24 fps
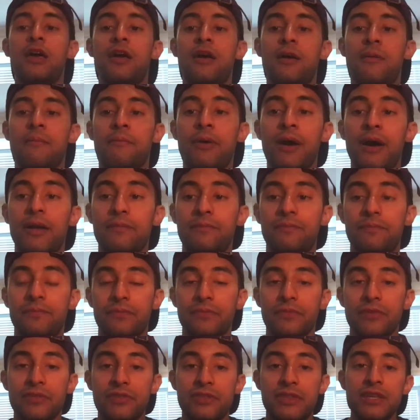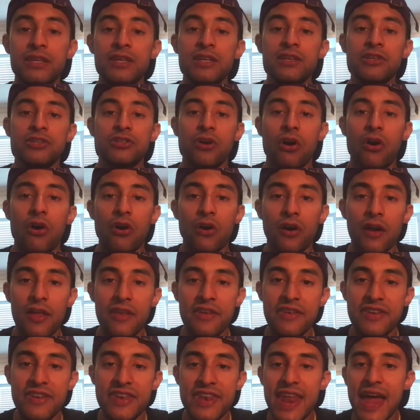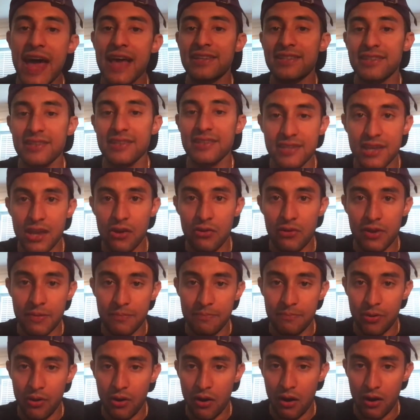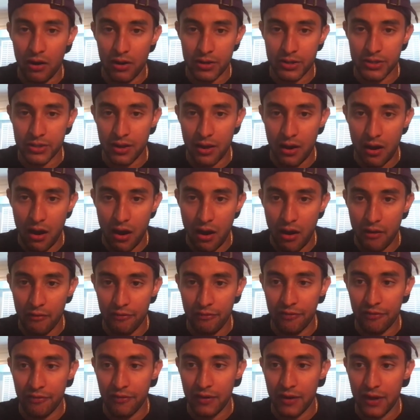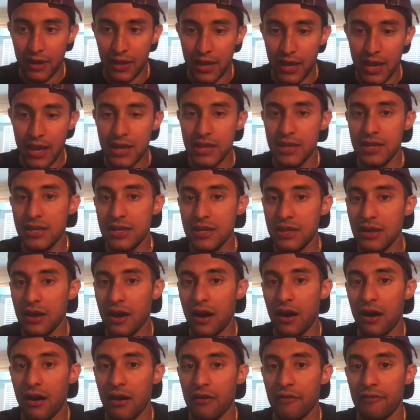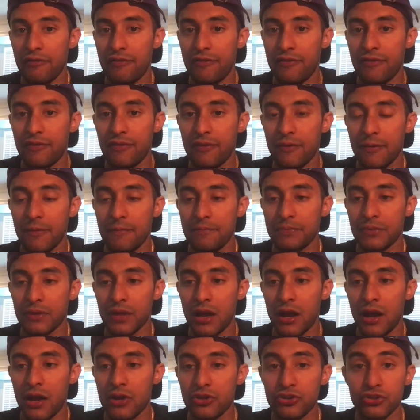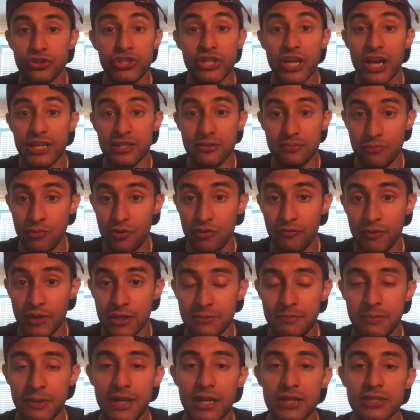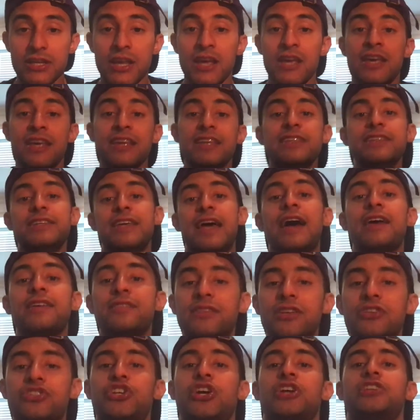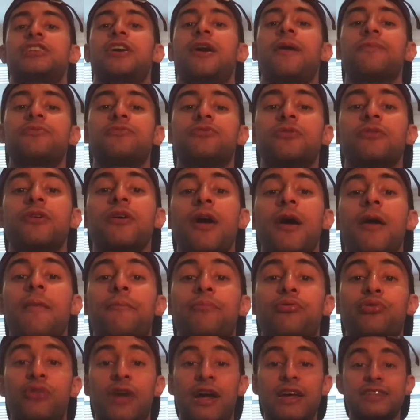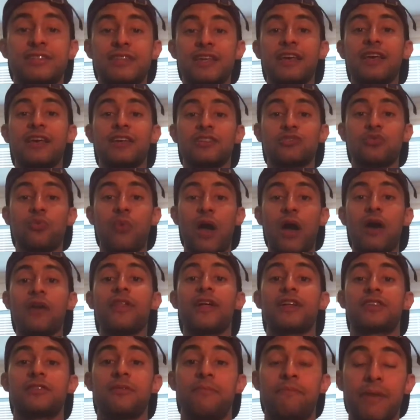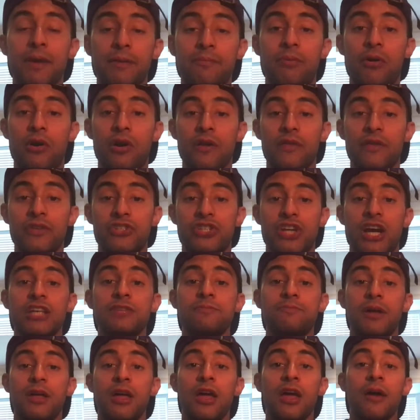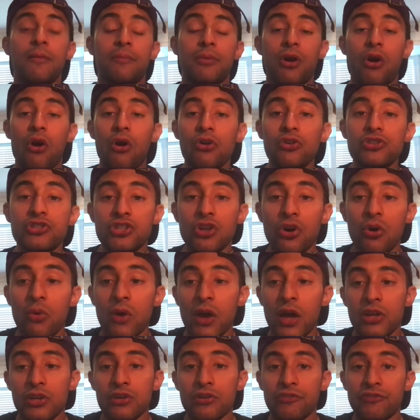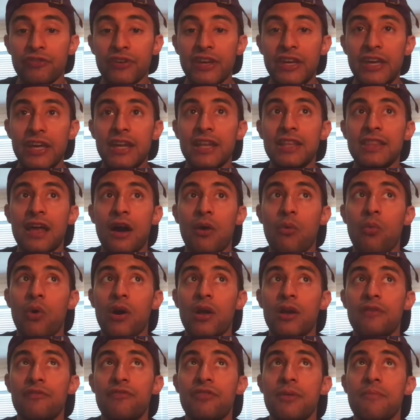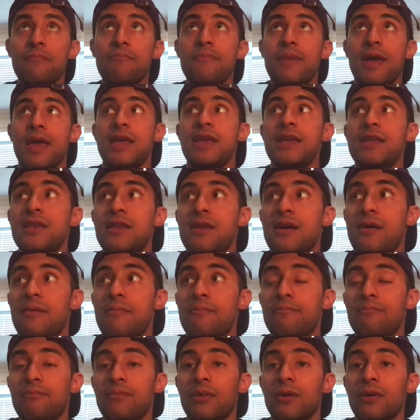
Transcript: but these are a necessary part of any of your chest movements because, yes, the chest helps with pressing as well. That's a big part of the chest, but also you're forgetting that one of the main